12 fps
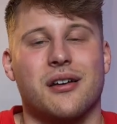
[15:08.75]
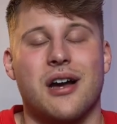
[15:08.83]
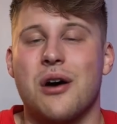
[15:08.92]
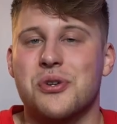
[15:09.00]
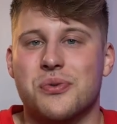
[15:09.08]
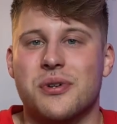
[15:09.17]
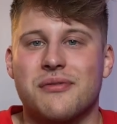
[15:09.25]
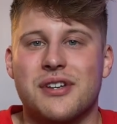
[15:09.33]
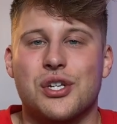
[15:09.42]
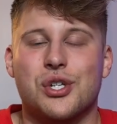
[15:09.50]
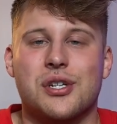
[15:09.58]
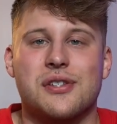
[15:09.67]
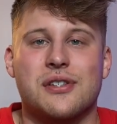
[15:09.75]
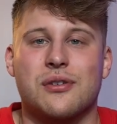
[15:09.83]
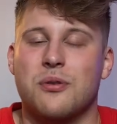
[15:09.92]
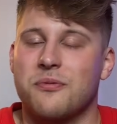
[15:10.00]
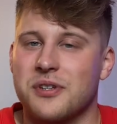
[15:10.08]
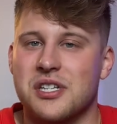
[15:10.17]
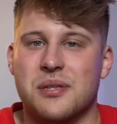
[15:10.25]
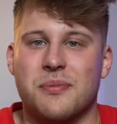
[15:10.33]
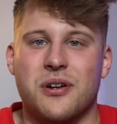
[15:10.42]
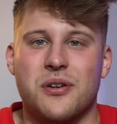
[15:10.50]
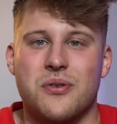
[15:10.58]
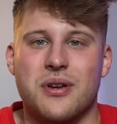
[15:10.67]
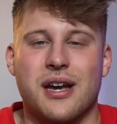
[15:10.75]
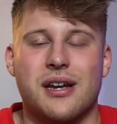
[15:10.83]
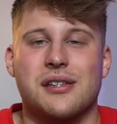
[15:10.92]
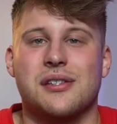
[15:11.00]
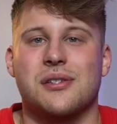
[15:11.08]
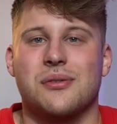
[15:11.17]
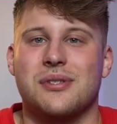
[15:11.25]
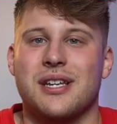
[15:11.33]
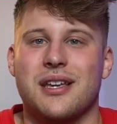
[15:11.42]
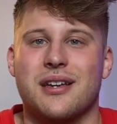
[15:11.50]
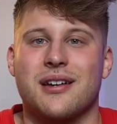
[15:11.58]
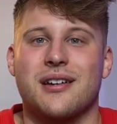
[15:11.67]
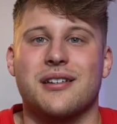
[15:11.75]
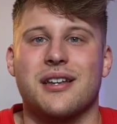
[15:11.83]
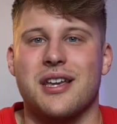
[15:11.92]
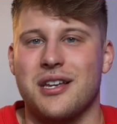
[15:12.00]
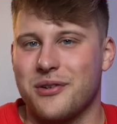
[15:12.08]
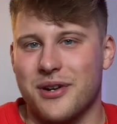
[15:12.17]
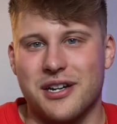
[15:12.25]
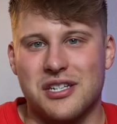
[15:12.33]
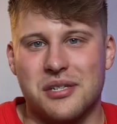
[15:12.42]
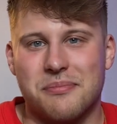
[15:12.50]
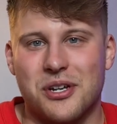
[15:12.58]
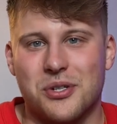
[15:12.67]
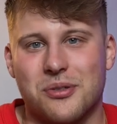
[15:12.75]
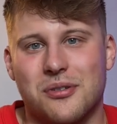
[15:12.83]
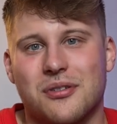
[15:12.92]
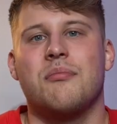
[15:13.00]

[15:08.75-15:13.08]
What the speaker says: house renovations and hopefully inspire you guys to take on a granny special.